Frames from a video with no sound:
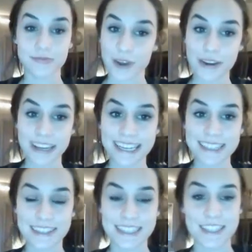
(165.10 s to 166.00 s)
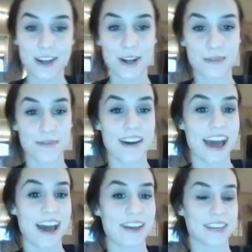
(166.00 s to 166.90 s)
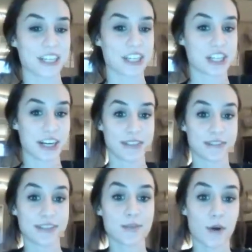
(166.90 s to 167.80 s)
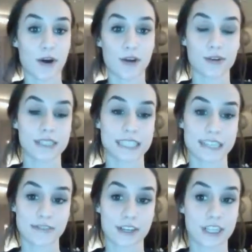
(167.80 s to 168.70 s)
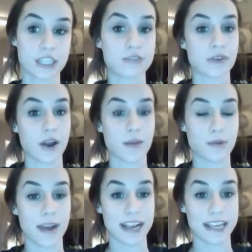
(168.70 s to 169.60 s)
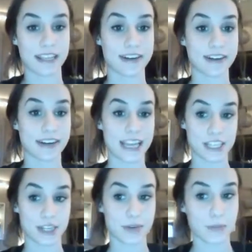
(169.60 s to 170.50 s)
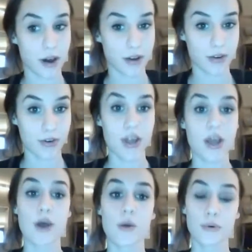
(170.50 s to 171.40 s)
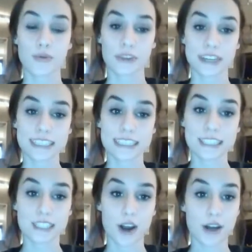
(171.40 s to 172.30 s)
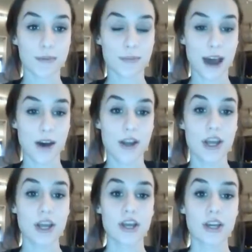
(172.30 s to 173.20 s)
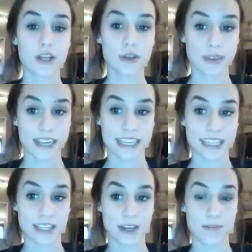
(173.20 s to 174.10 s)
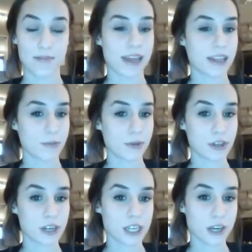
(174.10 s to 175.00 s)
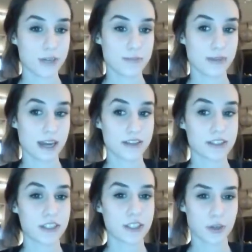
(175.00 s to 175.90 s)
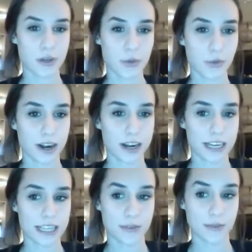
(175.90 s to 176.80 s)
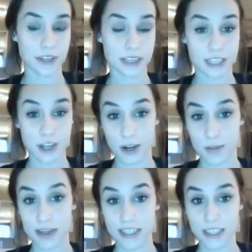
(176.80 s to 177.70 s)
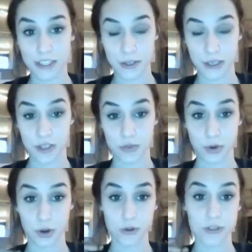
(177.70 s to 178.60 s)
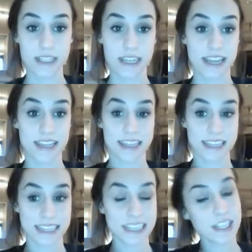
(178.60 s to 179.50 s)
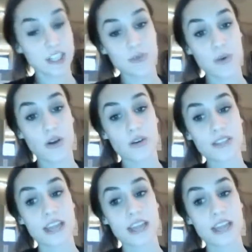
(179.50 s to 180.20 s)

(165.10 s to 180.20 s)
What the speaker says: Okay, so let's talk about how the constructivist model differs from the regular classroom model. Well, first let's talk about curriculum, and then we're going to talk about student work, and then we're going to talk about students' roles, and then the teachers' roles,